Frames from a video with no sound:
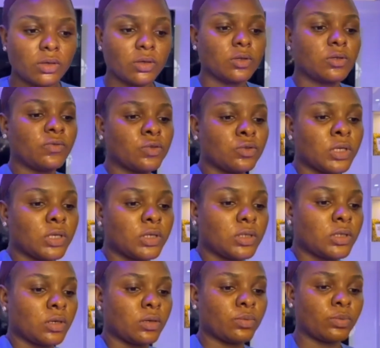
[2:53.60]
So for today's
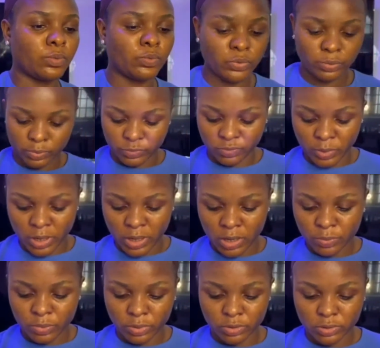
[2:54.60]
for my
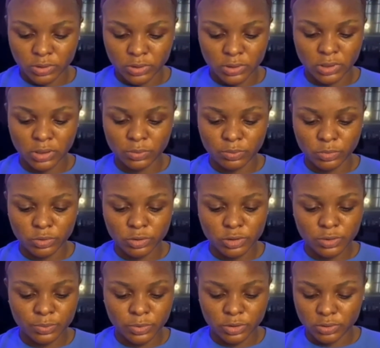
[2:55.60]
eyebrow today, I'm going to
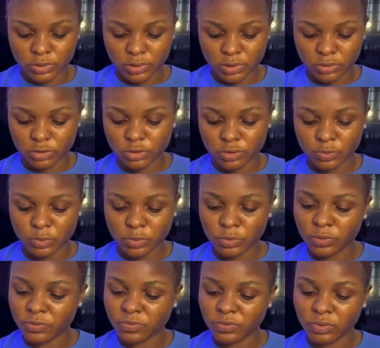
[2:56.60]
be using, because we're
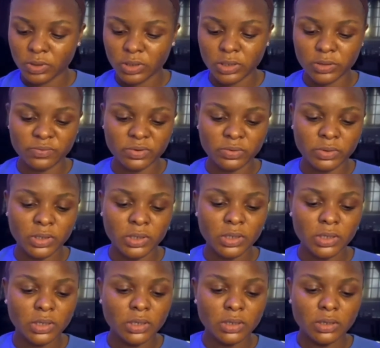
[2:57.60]
going for like very
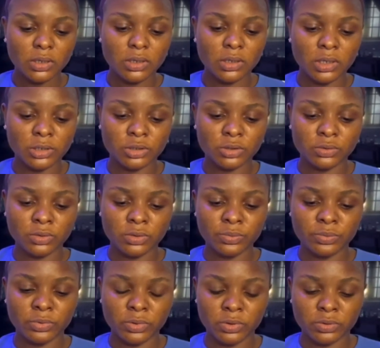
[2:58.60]
natural
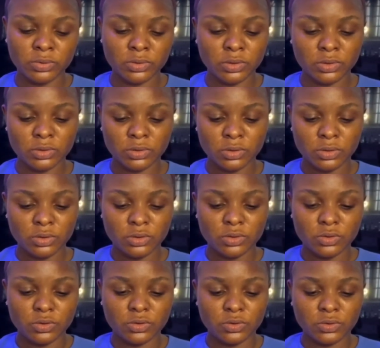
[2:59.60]
brows,
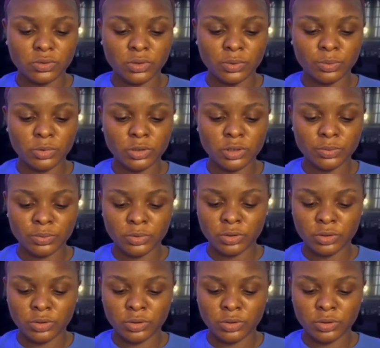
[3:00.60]
so I'm going to be